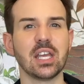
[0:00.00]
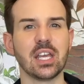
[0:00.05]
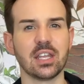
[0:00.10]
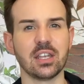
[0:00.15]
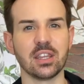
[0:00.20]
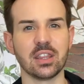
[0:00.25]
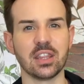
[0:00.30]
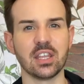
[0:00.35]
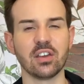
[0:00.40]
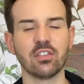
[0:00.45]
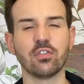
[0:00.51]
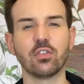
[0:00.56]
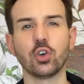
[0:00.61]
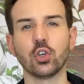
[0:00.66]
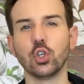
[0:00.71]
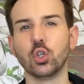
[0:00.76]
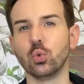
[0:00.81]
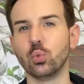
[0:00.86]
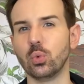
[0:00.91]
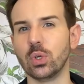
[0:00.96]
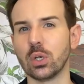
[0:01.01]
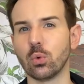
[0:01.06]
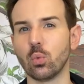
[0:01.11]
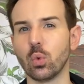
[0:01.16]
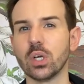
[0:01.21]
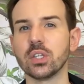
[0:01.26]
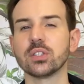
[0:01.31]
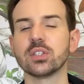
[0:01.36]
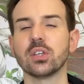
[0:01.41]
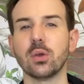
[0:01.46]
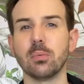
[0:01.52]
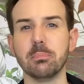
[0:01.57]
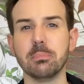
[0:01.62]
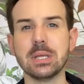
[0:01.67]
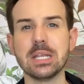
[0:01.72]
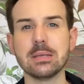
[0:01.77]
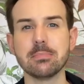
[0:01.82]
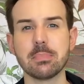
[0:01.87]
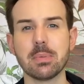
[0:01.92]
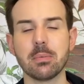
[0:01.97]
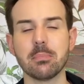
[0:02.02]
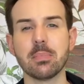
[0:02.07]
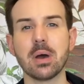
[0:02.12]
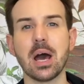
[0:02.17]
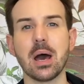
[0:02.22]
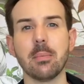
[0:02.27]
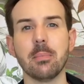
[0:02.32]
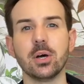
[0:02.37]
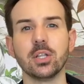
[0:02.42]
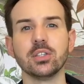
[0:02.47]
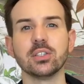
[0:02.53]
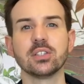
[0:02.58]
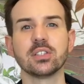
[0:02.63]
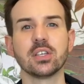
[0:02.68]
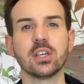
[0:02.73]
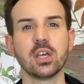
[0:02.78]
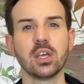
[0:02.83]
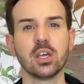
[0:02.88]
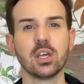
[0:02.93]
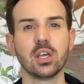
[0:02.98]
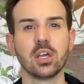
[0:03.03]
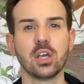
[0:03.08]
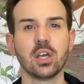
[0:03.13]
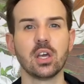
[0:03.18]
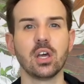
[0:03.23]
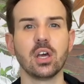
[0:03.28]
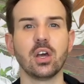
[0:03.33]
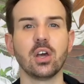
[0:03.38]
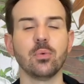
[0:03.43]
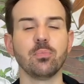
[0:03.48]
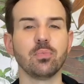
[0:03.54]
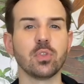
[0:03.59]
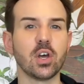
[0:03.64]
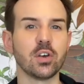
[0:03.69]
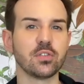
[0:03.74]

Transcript: and therefore you will want a minimum amount of